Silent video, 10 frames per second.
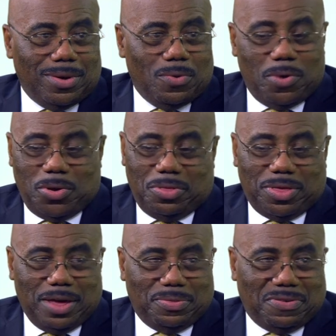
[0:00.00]
Where you
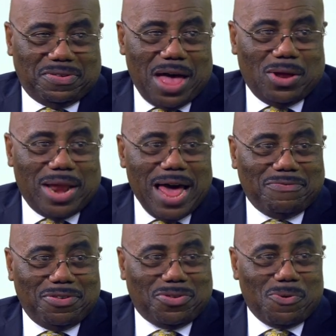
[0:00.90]
think this is how
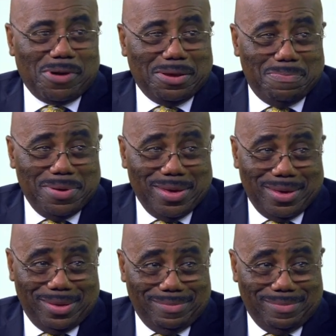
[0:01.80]
life is going to be.